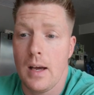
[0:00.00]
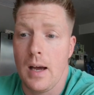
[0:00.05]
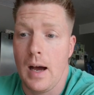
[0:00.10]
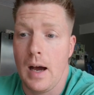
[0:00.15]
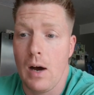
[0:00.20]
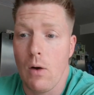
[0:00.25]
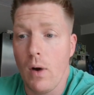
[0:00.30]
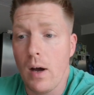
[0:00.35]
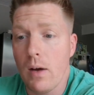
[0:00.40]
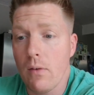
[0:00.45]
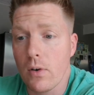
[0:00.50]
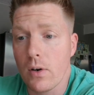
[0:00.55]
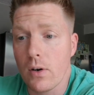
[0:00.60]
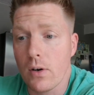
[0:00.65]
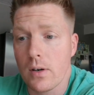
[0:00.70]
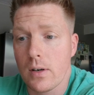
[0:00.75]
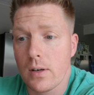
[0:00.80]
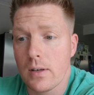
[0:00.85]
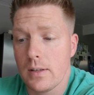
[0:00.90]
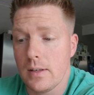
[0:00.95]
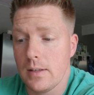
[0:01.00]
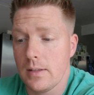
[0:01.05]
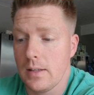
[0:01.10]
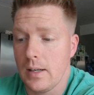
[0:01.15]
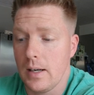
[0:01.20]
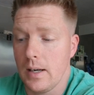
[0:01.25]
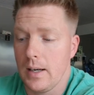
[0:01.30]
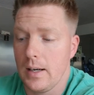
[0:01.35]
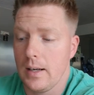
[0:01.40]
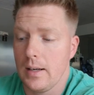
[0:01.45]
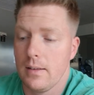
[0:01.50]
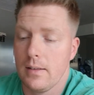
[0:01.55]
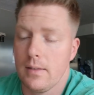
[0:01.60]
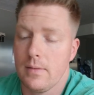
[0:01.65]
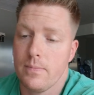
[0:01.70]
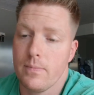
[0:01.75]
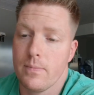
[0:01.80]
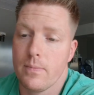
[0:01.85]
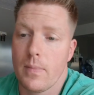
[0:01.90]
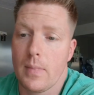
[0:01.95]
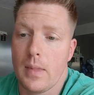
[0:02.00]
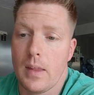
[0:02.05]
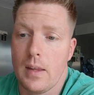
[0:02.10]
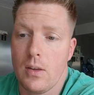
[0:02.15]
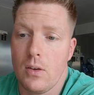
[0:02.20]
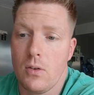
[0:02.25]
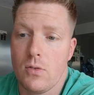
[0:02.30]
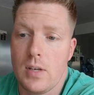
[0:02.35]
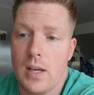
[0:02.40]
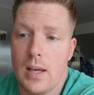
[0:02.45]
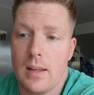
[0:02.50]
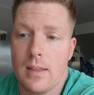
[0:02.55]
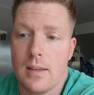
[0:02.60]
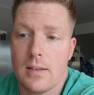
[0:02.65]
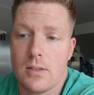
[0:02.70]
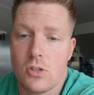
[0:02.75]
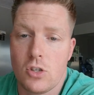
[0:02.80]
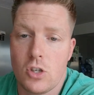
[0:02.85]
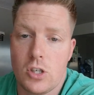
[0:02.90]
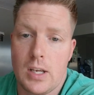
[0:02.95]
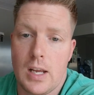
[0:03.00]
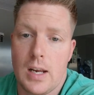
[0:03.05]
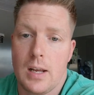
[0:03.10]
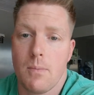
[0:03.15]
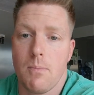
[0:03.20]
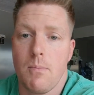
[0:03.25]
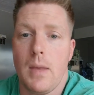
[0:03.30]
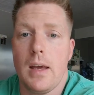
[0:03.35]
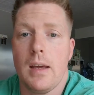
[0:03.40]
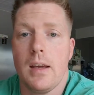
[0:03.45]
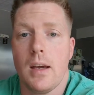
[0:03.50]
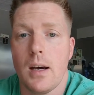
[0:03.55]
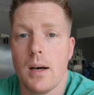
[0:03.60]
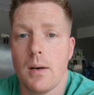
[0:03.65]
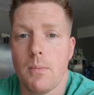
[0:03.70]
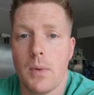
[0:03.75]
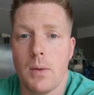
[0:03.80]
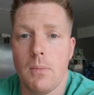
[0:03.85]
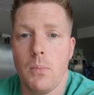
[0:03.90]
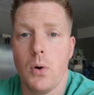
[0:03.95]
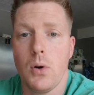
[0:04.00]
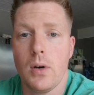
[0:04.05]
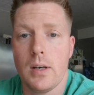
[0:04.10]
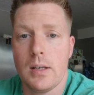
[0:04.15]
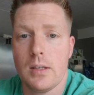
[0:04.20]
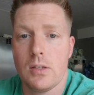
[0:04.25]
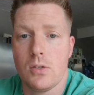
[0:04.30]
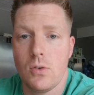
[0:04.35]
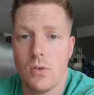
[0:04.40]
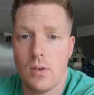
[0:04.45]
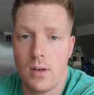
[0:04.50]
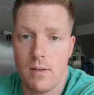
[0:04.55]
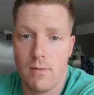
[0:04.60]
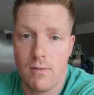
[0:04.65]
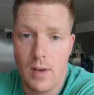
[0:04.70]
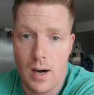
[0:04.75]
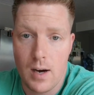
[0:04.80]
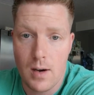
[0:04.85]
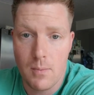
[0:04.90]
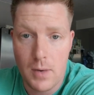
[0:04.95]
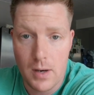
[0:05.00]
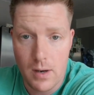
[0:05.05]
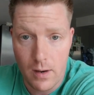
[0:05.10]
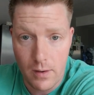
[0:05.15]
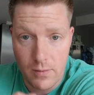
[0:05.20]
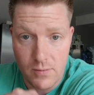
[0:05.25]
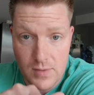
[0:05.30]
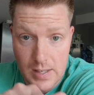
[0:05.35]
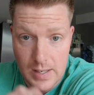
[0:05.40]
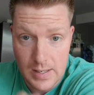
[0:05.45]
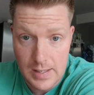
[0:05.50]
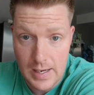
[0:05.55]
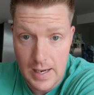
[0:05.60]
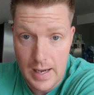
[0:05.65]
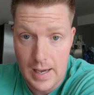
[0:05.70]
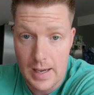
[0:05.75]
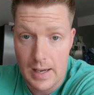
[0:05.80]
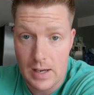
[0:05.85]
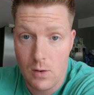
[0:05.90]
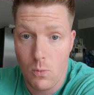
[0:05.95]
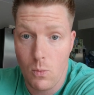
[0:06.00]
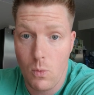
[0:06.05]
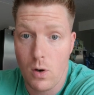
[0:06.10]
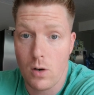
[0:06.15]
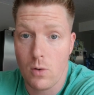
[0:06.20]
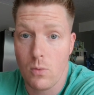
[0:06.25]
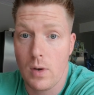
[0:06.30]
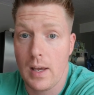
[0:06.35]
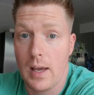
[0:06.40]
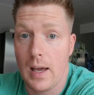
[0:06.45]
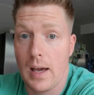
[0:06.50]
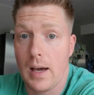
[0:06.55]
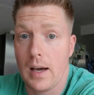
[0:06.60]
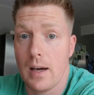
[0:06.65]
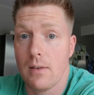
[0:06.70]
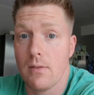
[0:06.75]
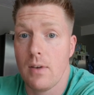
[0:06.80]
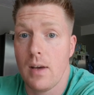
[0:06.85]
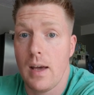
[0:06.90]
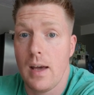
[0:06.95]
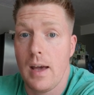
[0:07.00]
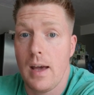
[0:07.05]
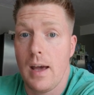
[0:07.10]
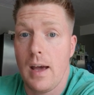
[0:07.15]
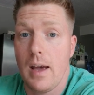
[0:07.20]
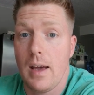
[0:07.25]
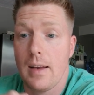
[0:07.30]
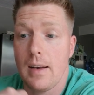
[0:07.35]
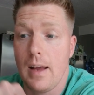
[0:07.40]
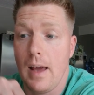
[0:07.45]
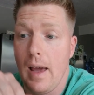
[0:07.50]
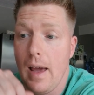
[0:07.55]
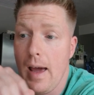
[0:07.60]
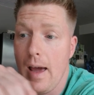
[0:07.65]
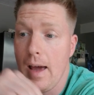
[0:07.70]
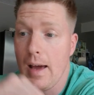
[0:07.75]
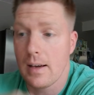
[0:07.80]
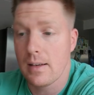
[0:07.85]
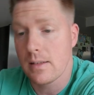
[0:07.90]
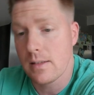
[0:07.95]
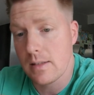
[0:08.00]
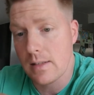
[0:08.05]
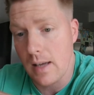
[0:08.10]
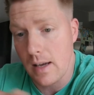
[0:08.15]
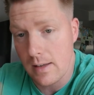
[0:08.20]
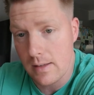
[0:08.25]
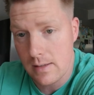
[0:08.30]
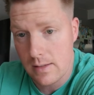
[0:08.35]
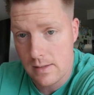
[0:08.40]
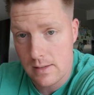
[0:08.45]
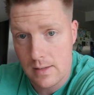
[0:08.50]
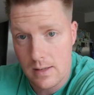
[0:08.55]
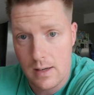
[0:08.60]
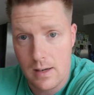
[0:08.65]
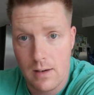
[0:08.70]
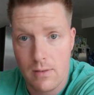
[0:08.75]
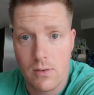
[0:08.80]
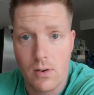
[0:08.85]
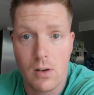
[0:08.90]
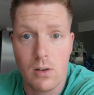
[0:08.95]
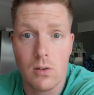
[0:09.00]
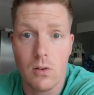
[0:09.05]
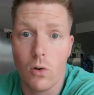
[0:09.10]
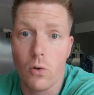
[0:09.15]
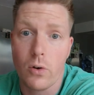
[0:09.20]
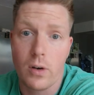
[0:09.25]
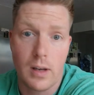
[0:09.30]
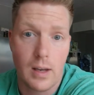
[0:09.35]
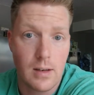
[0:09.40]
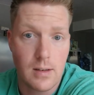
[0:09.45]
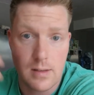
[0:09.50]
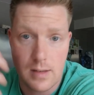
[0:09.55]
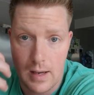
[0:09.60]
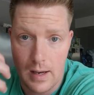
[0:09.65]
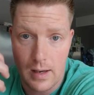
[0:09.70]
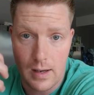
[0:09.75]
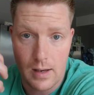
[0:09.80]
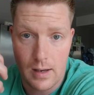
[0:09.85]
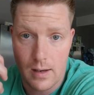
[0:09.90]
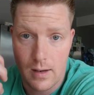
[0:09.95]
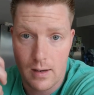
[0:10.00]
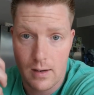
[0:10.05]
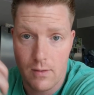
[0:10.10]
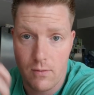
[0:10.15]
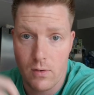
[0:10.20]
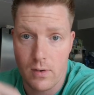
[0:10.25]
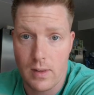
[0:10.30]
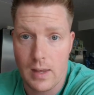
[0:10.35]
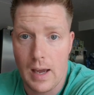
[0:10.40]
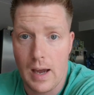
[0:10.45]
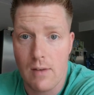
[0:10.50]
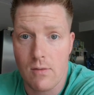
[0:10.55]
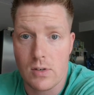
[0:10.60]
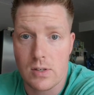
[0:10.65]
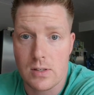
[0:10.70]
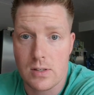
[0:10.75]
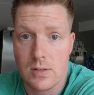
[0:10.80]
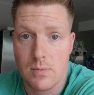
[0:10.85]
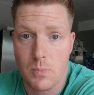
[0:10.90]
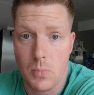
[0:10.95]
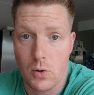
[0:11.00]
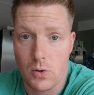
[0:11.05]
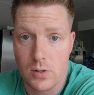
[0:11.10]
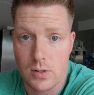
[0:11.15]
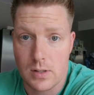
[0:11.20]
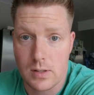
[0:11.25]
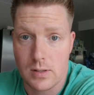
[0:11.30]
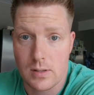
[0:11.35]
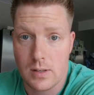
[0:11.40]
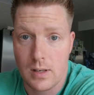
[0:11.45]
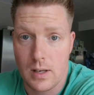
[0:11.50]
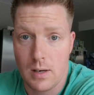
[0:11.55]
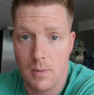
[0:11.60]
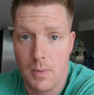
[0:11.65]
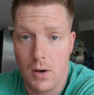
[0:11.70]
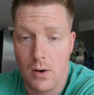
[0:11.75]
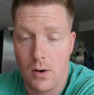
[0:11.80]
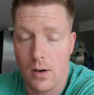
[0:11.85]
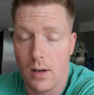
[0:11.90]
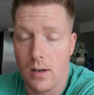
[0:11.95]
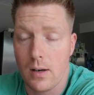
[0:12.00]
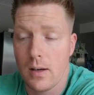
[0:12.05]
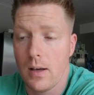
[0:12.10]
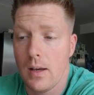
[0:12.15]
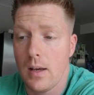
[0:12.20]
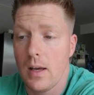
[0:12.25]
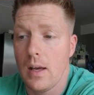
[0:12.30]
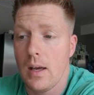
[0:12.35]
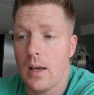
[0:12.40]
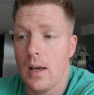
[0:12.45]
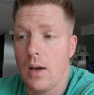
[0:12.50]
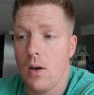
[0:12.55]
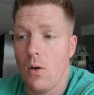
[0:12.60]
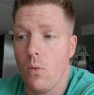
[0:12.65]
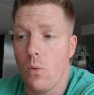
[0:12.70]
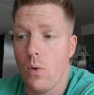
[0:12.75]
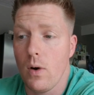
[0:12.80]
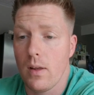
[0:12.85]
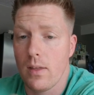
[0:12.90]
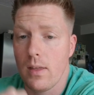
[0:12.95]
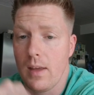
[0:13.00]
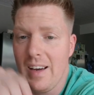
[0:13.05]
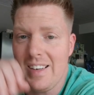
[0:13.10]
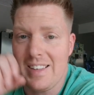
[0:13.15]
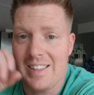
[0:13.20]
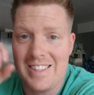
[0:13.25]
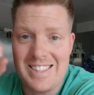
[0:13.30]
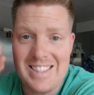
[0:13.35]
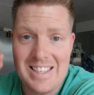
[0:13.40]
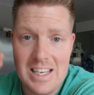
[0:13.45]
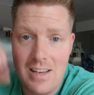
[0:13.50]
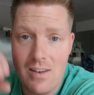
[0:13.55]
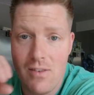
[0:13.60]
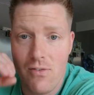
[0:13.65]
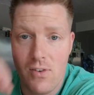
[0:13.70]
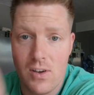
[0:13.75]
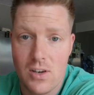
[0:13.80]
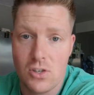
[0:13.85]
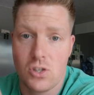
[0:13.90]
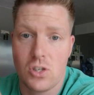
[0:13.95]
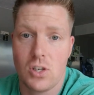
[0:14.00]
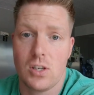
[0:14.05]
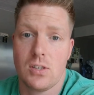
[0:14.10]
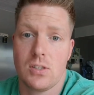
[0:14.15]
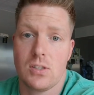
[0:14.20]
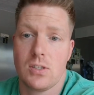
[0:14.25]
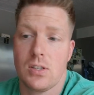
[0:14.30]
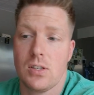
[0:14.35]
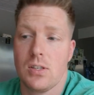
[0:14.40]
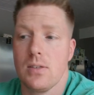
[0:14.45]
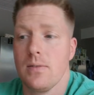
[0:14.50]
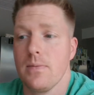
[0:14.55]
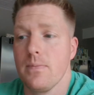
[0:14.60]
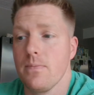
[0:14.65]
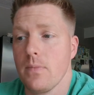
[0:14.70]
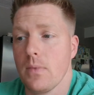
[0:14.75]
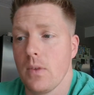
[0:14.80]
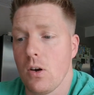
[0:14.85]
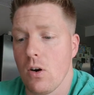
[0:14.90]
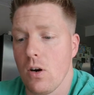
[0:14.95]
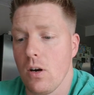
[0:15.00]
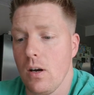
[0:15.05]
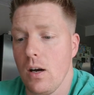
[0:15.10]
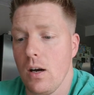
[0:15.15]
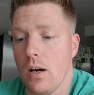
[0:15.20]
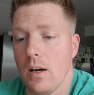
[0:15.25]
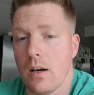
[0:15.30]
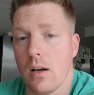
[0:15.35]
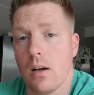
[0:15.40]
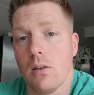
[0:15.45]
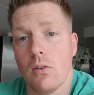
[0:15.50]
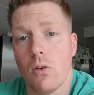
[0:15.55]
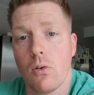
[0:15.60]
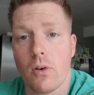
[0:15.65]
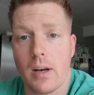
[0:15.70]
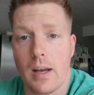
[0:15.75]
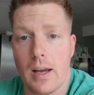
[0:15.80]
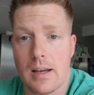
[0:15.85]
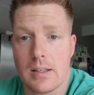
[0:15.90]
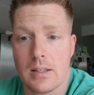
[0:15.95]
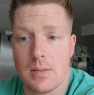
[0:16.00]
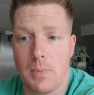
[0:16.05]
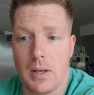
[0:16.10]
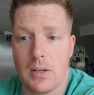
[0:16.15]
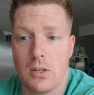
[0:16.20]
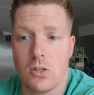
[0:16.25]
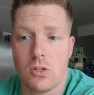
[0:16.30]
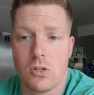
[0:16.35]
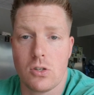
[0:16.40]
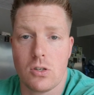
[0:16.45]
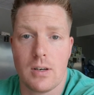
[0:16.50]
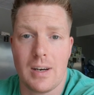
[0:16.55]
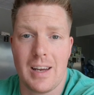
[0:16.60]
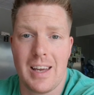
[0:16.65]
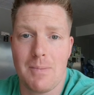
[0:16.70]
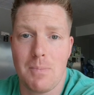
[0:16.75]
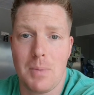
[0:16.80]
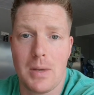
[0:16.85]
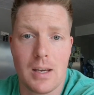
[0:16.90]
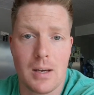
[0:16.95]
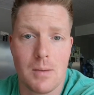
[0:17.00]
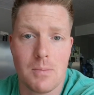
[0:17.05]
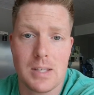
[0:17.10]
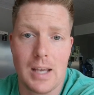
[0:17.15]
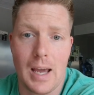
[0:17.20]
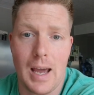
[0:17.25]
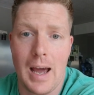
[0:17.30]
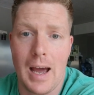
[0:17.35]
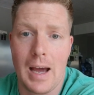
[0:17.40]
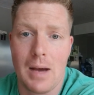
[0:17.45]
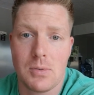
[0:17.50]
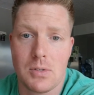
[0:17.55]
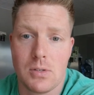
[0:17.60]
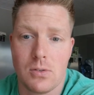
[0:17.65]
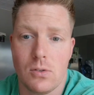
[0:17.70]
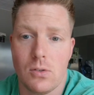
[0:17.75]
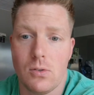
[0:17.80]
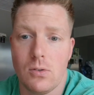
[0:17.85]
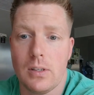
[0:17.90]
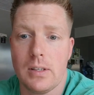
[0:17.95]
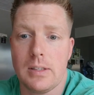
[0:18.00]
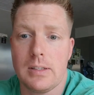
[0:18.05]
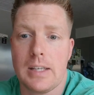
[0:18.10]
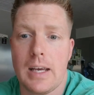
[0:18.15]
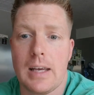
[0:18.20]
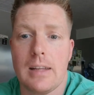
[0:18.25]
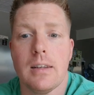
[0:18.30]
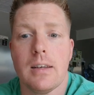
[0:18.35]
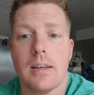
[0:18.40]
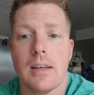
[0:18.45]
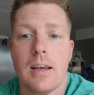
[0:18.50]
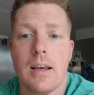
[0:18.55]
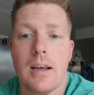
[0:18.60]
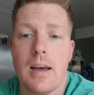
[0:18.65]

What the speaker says: However, you take this genetic makeup and put it into an environment of today where we have an excess of caloric intake for the average person in America with a deficient caloric expenditure. It becomes absolutely deadly.